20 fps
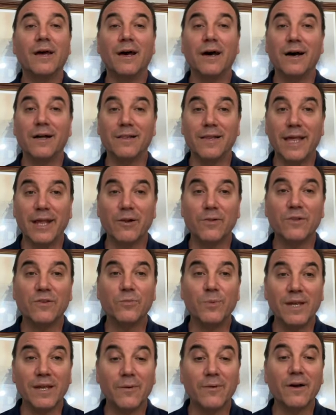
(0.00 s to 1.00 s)
Later this
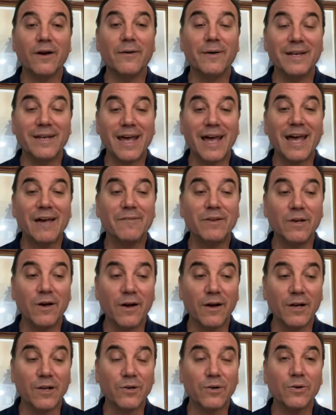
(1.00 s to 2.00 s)
week, I'm going to have an
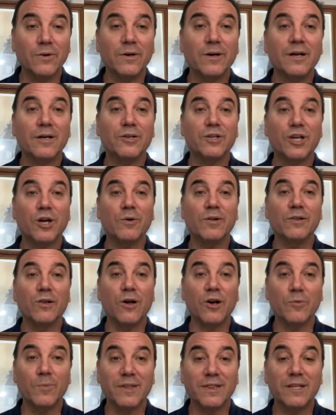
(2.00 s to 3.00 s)
article to go
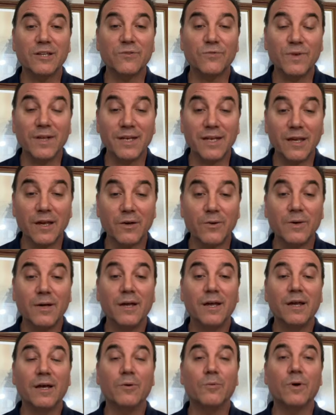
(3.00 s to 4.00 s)
along with this video
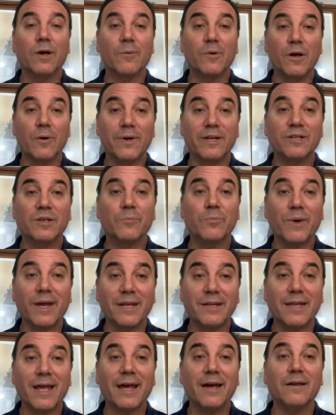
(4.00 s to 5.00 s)
where I'm going to
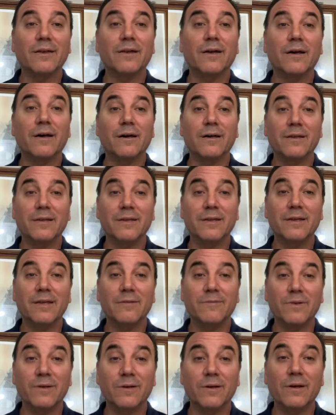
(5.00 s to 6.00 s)
break down
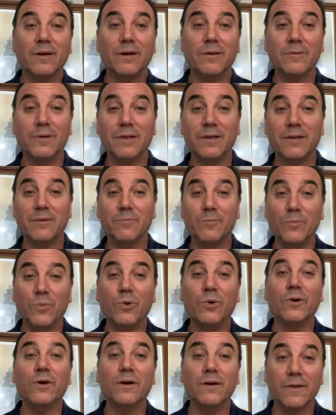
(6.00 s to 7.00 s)
even
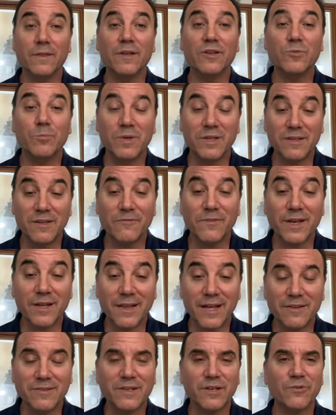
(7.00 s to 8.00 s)
more this Pacific
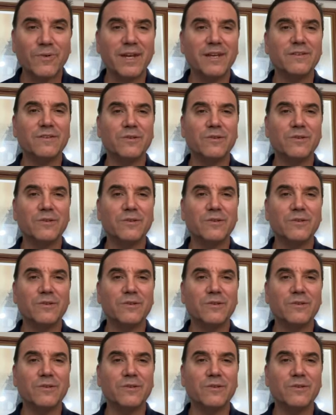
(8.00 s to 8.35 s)
Classic race.